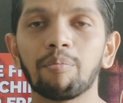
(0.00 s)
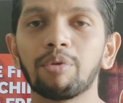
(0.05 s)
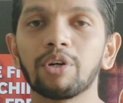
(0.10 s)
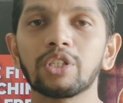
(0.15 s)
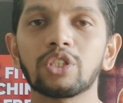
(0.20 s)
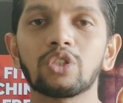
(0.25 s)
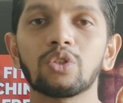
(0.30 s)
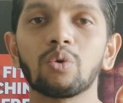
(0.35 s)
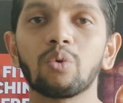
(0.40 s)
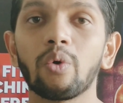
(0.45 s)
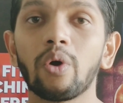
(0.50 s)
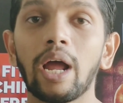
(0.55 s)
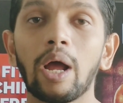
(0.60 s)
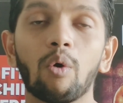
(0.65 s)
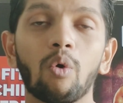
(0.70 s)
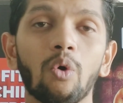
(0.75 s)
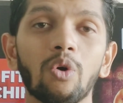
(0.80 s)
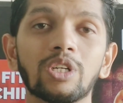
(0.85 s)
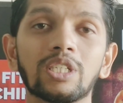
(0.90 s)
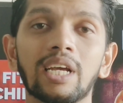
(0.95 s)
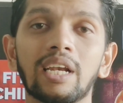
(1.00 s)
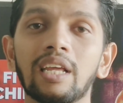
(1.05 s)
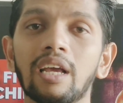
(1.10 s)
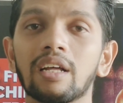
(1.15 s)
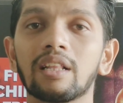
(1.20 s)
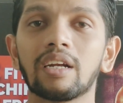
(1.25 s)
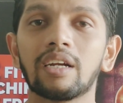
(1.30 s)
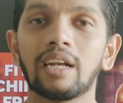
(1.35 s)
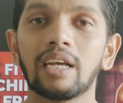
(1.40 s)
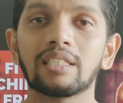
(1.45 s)
person who holds any
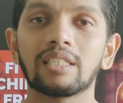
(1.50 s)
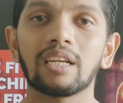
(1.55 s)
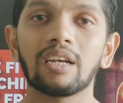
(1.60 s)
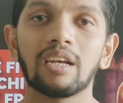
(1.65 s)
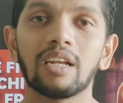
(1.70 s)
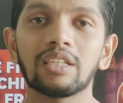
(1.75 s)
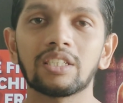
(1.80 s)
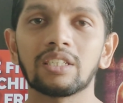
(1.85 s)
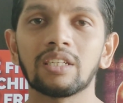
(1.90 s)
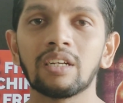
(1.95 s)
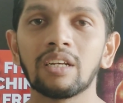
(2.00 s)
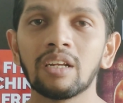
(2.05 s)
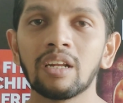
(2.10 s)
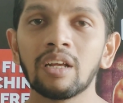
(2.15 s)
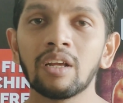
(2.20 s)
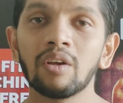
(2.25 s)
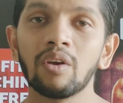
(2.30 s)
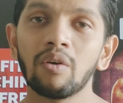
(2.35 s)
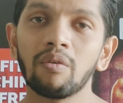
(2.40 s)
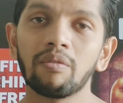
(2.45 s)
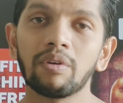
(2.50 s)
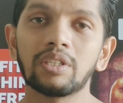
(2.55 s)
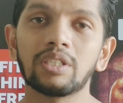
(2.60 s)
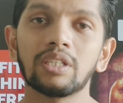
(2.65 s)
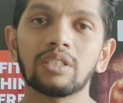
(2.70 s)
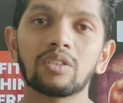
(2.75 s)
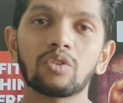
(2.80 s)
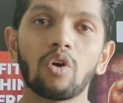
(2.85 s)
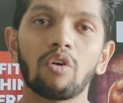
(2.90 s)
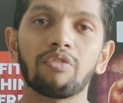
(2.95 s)
other designation which
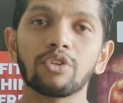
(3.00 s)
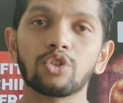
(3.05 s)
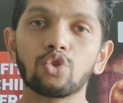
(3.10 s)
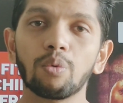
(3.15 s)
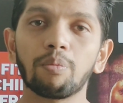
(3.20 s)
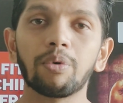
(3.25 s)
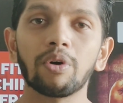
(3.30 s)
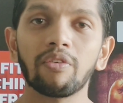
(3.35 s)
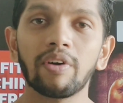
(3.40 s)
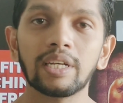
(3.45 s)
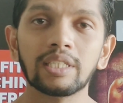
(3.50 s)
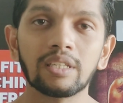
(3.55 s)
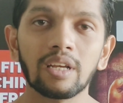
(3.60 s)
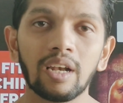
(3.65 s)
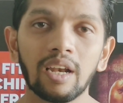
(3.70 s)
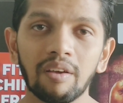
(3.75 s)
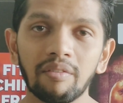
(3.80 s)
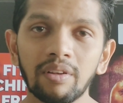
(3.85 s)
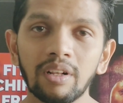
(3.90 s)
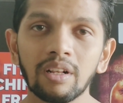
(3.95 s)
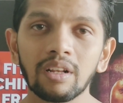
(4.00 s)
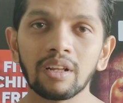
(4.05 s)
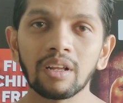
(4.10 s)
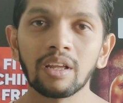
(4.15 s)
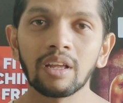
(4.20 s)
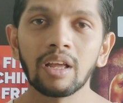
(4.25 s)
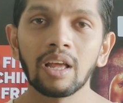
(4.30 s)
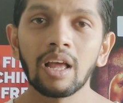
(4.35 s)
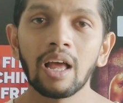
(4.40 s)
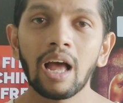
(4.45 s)
is of a supervisor level.
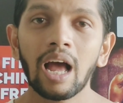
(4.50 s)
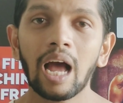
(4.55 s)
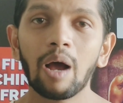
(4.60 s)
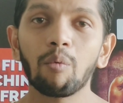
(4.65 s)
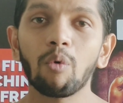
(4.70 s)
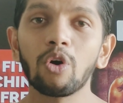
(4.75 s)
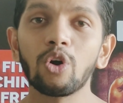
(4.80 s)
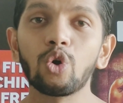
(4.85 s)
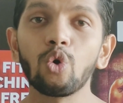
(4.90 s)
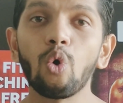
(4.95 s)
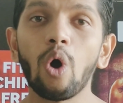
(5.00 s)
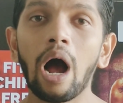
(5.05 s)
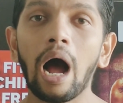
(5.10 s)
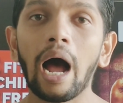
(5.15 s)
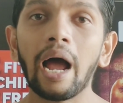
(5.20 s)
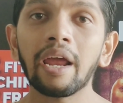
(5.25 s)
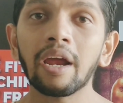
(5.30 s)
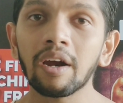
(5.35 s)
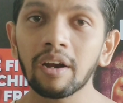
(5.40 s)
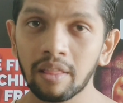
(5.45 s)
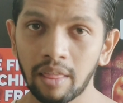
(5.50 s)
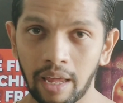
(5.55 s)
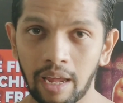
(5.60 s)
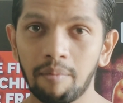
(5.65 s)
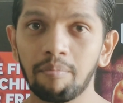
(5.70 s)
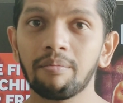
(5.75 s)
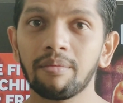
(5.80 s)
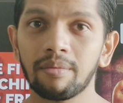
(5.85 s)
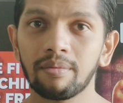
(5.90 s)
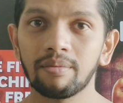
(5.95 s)
I want to hire
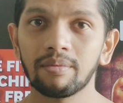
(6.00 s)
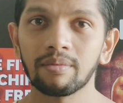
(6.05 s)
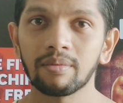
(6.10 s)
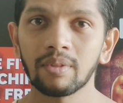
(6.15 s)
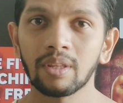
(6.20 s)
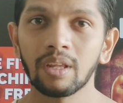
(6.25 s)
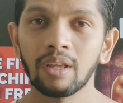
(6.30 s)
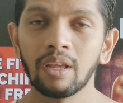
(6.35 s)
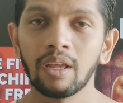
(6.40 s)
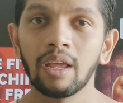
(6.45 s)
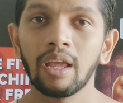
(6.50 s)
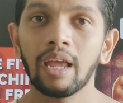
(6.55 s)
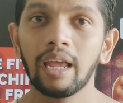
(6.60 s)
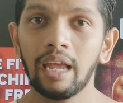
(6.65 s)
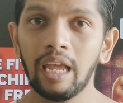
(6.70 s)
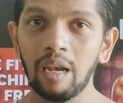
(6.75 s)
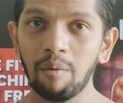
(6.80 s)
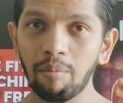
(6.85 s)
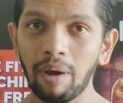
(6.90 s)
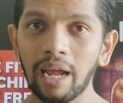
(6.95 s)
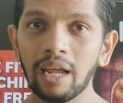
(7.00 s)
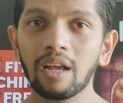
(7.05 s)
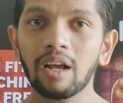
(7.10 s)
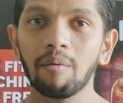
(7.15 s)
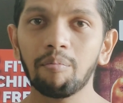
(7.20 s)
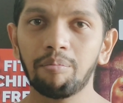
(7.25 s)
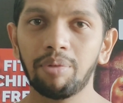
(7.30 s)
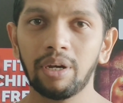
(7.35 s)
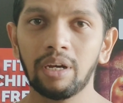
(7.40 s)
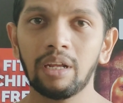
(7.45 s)
them in my
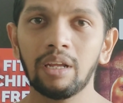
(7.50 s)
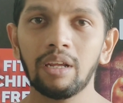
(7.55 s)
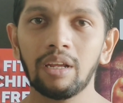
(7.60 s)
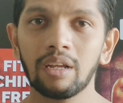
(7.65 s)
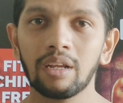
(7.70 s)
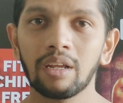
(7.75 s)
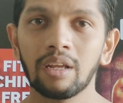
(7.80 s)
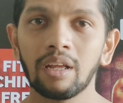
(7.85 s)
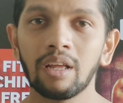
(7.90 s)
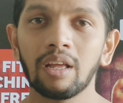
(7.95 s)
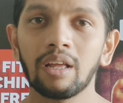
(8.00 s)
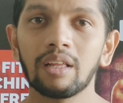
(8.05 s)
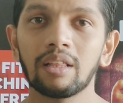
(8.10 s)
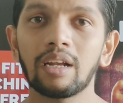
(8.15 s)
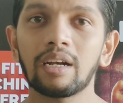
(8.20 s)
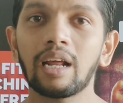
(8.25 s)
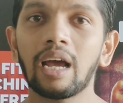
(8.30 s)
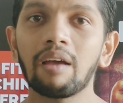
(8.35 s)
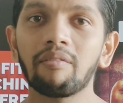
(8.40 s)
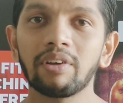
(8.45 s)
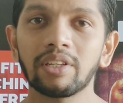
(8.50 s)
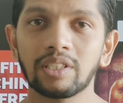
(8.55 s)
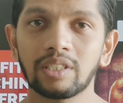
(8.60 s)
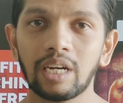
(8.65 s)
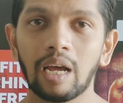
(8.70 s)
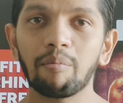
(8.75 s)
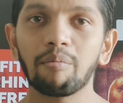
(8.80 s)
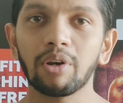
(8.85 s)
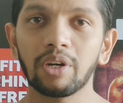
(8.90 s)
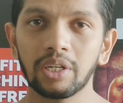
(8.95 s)
company that I've
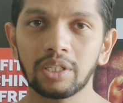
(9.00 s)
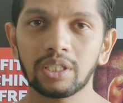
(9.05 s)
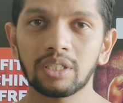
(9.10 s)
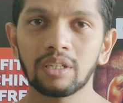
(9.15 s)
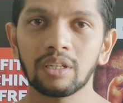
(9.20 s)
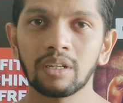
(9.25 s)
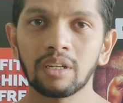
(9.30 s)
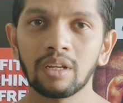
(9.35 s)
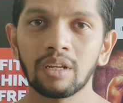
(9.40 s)
established.